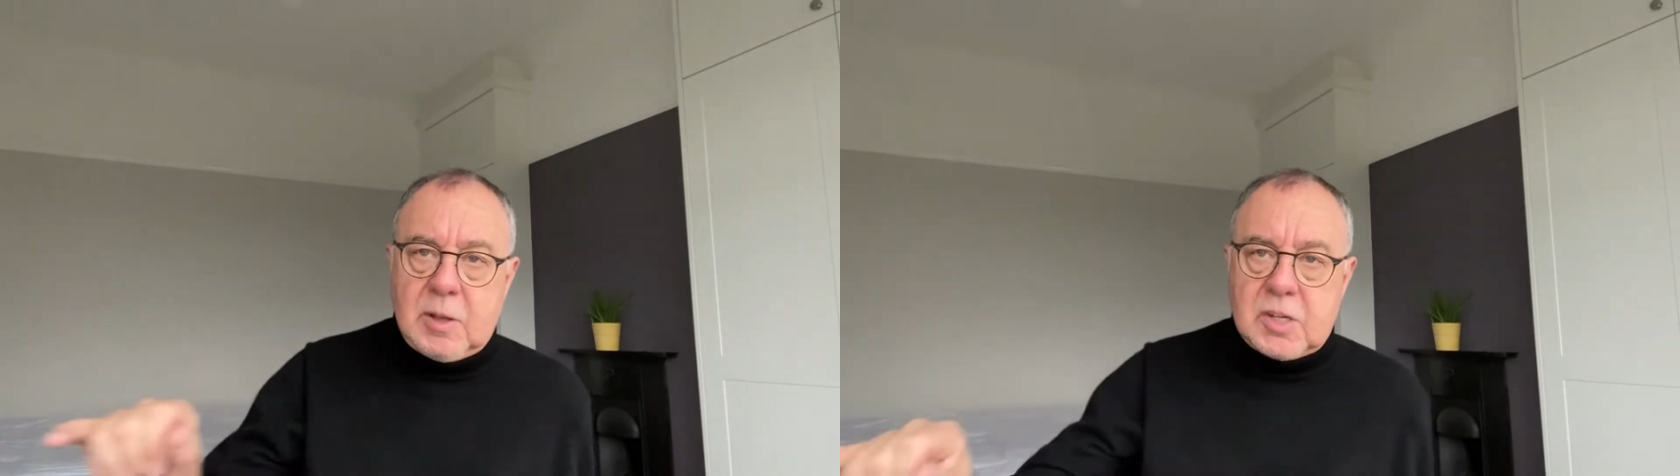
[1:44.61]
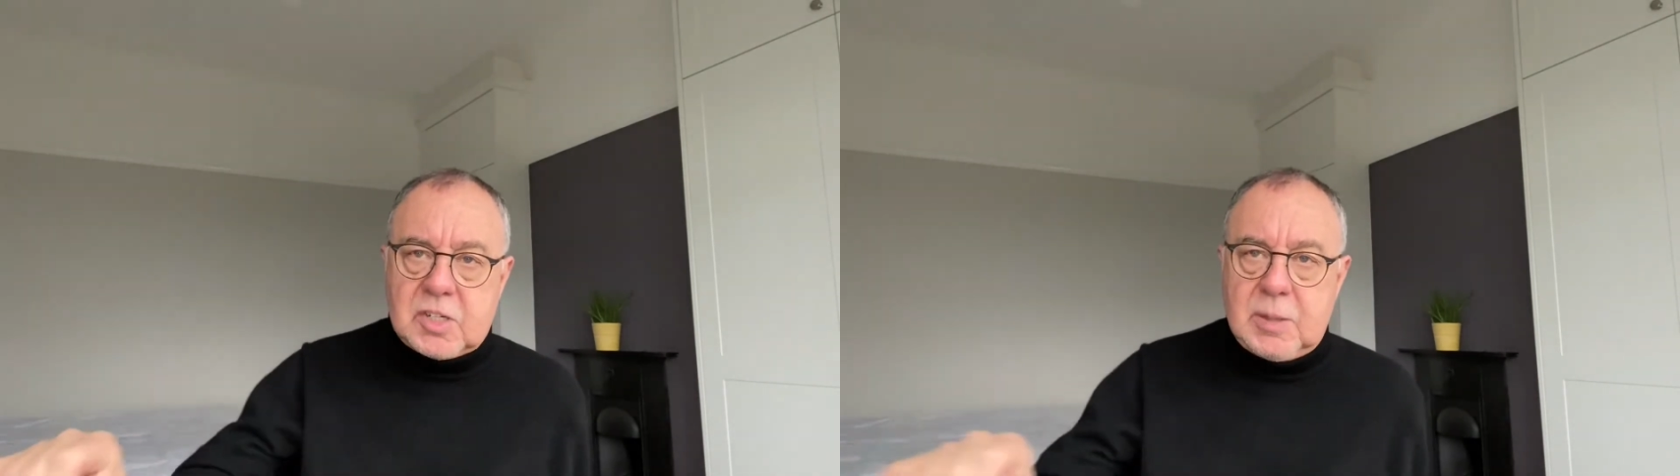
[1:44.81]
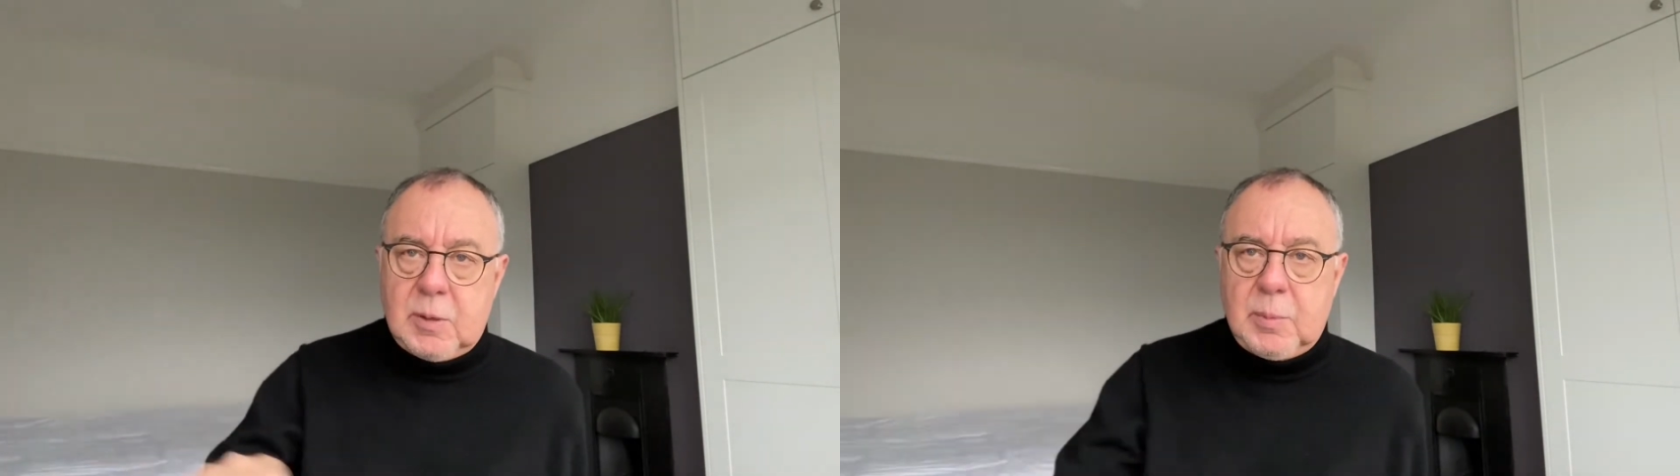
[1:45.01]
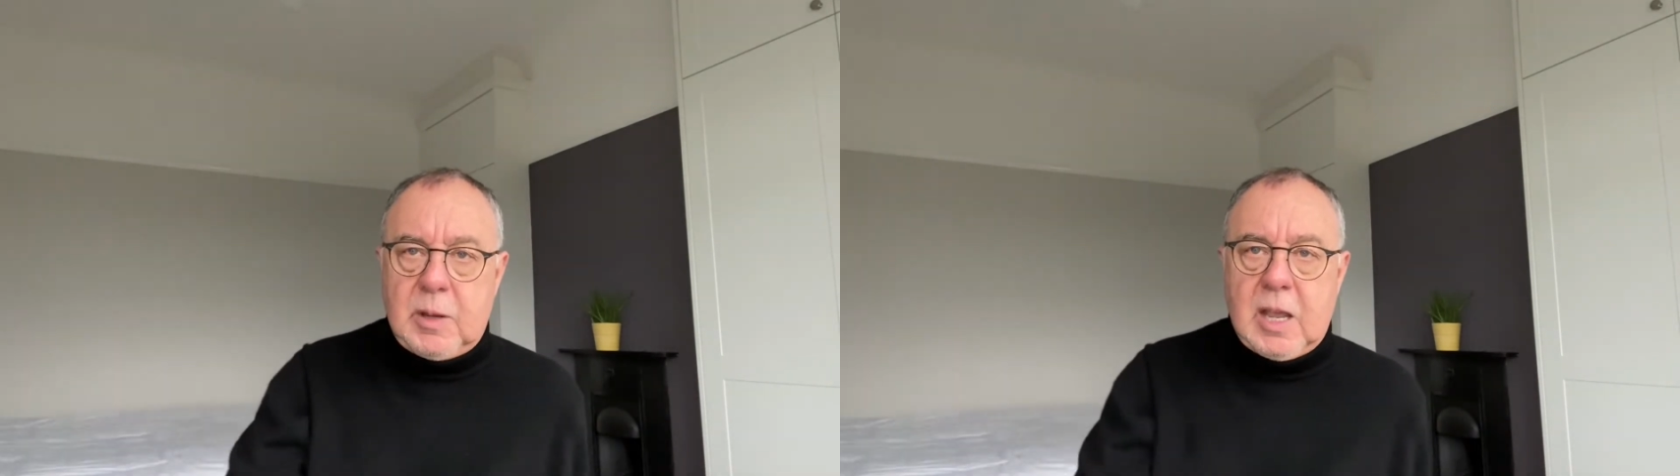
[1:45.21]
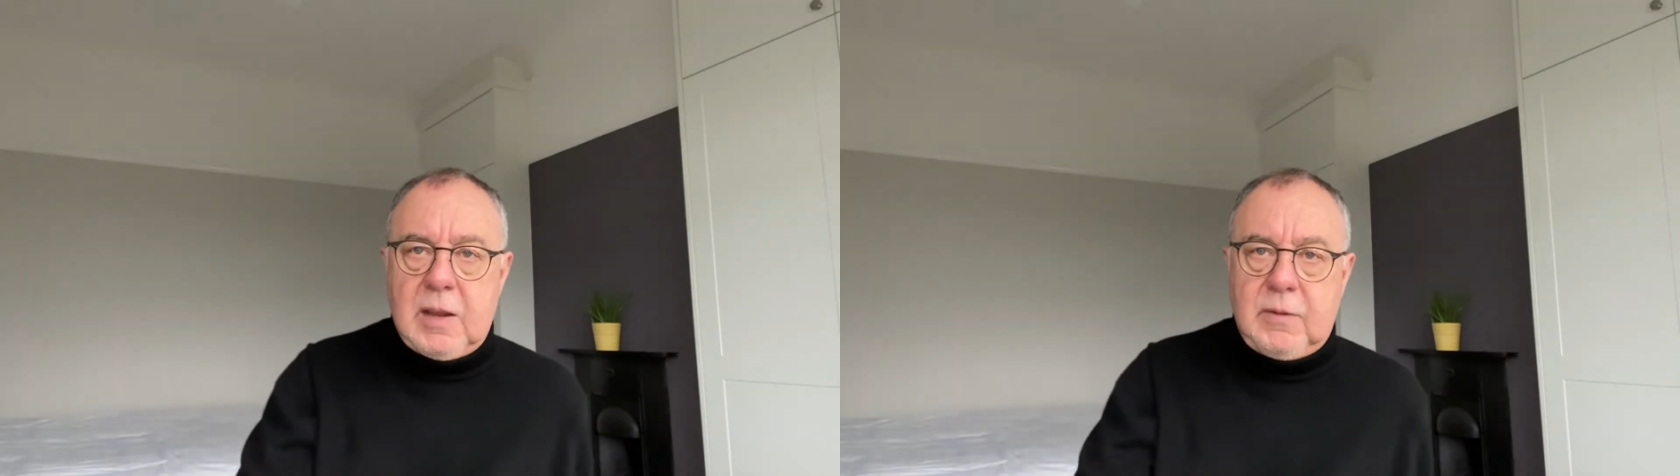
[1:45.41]
similar
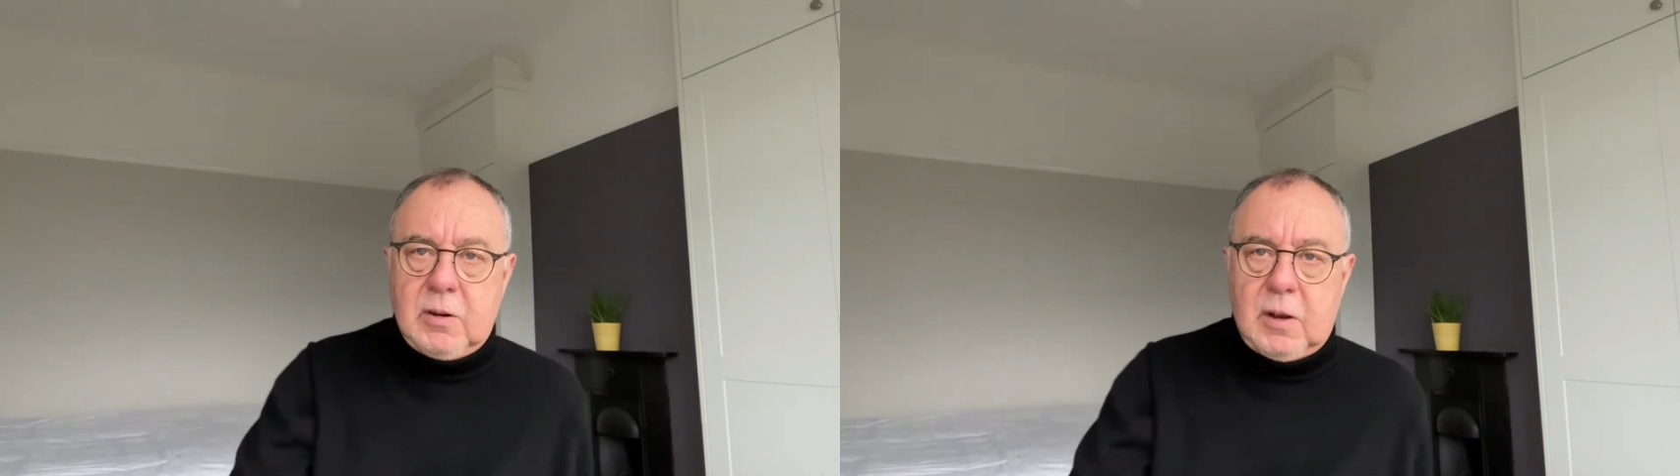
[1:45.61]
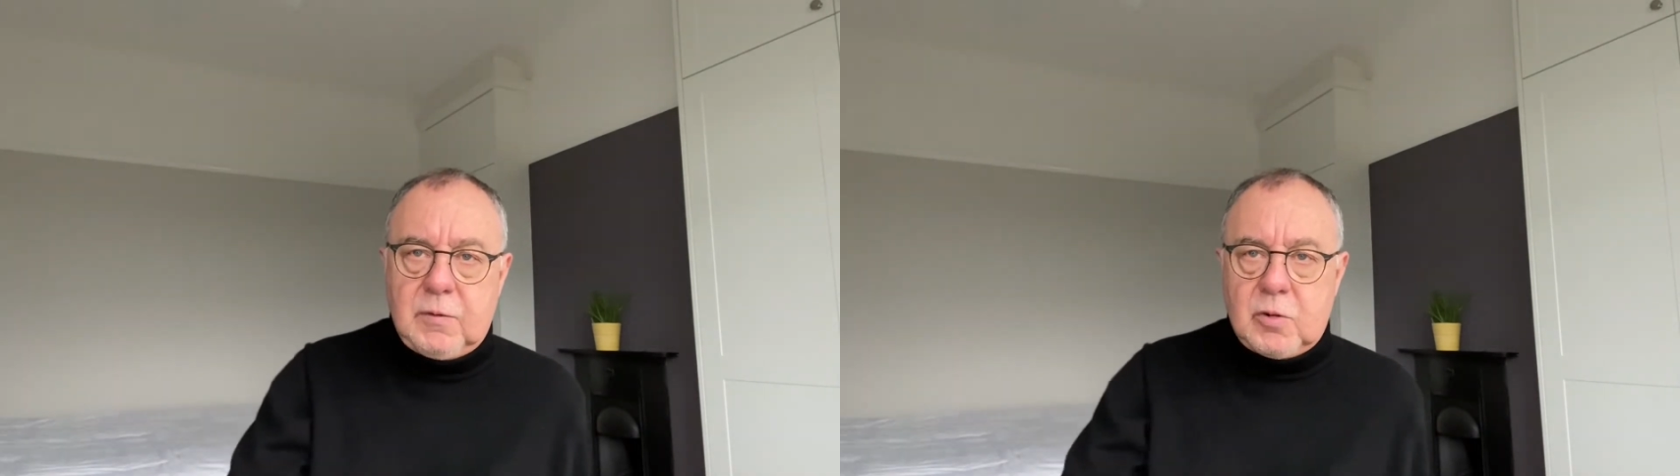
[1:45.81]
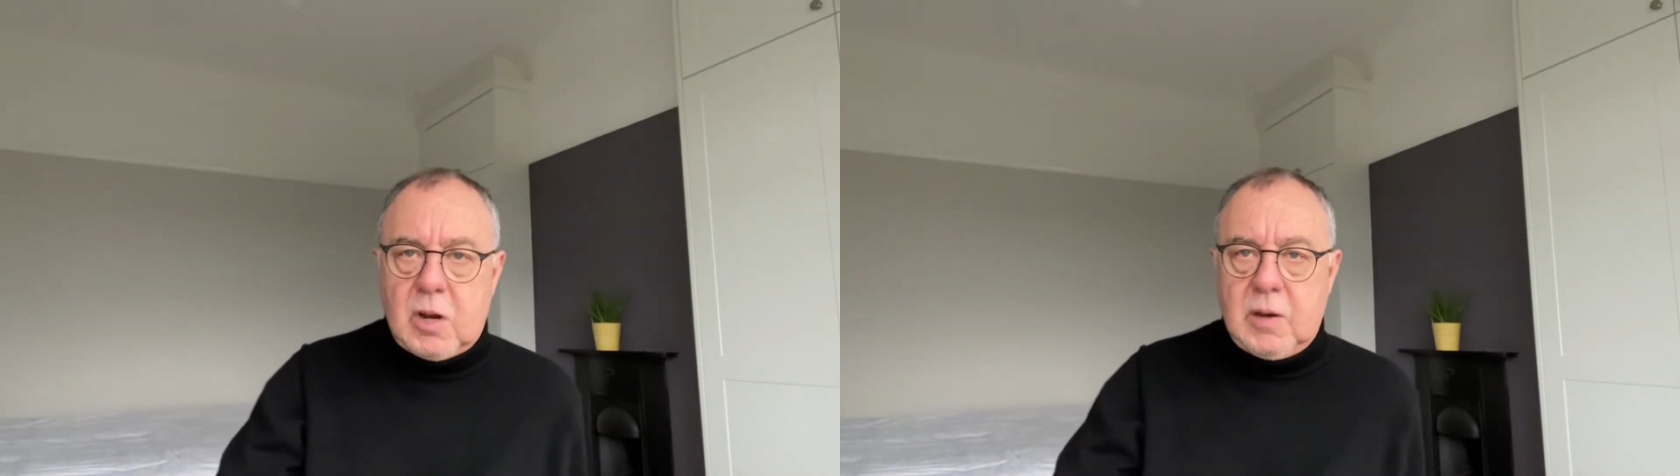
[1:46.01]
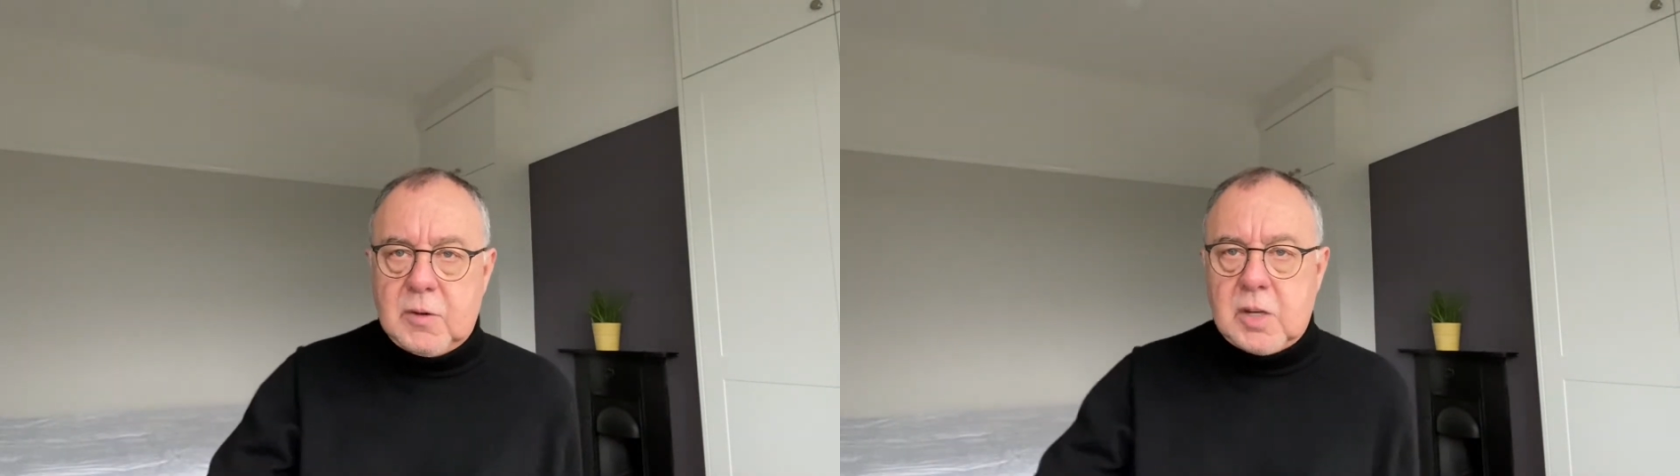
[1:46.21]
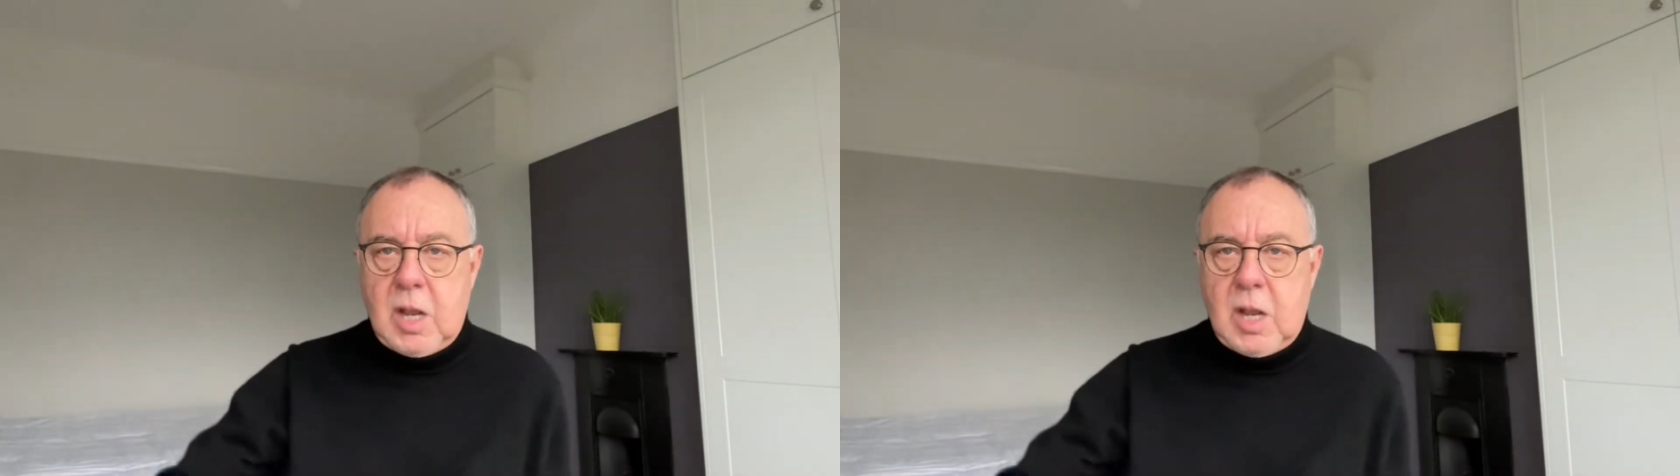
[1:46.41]
behaviour of drivers.